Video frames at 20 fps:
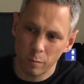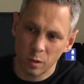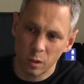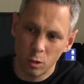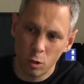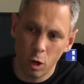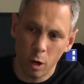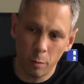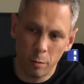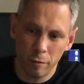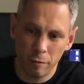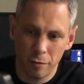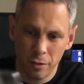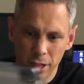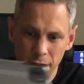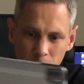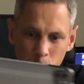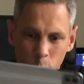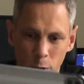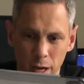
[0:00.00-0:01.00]
type of
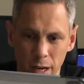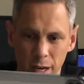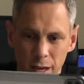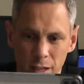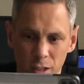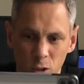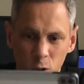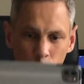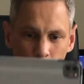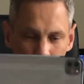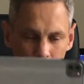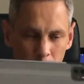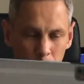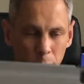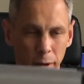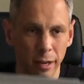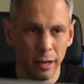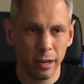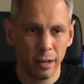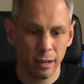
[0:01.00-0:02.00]
thing, where you're not going to
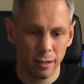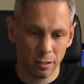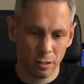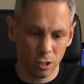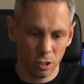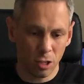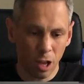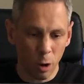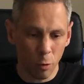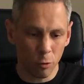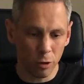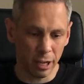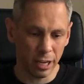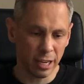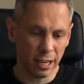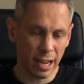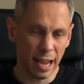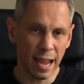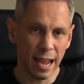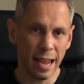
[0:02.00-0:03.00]
be just holding it in
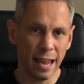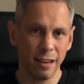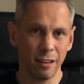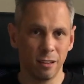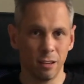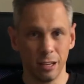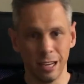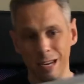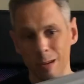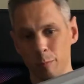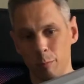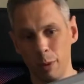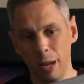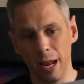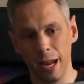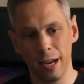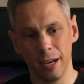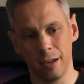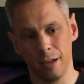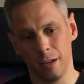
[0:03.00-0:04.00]
your hand in
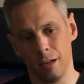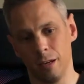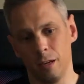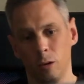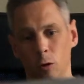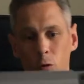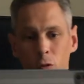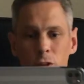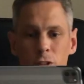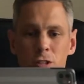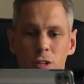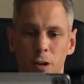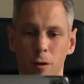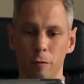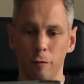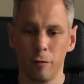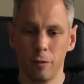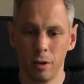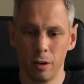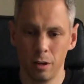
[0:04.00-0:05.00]
bed on the
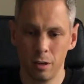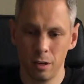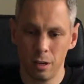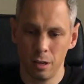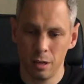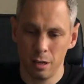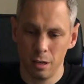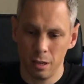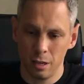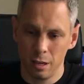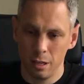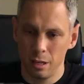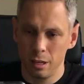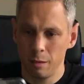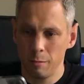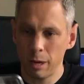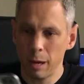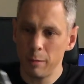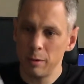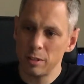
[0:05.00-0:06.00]
sofa.
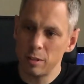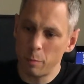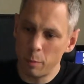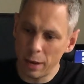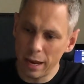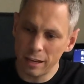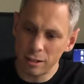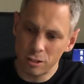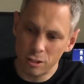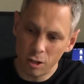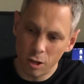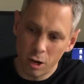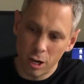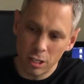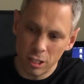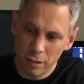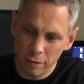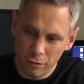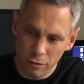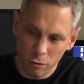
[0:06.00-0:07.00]
Maybe it's the better size
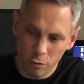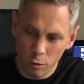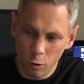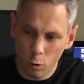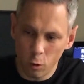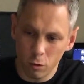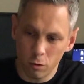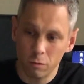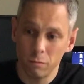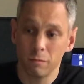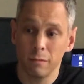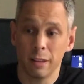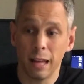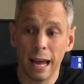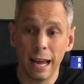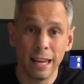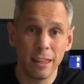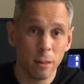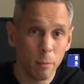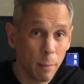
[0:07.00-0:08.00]
if you've got
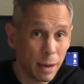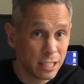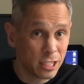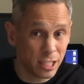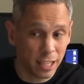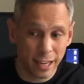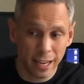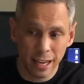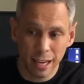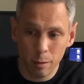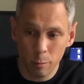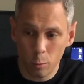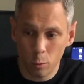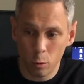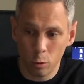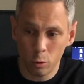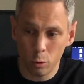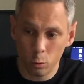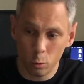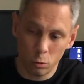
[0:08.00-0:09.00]
the Magic
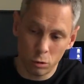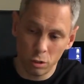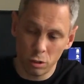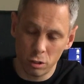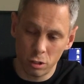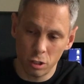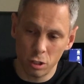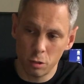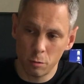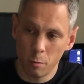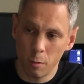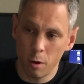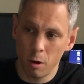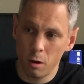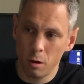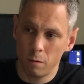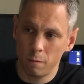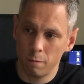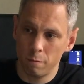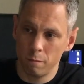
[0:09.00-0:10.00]
Keyboard or just the smart
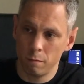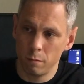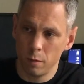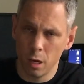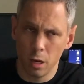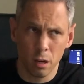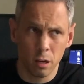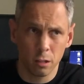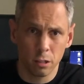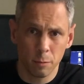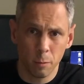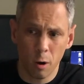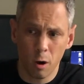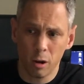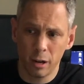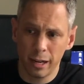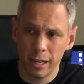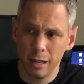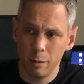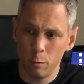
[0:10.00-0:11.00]

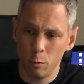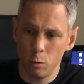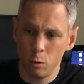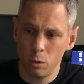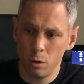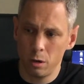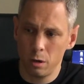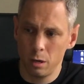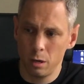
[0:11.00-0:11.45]
keyboard.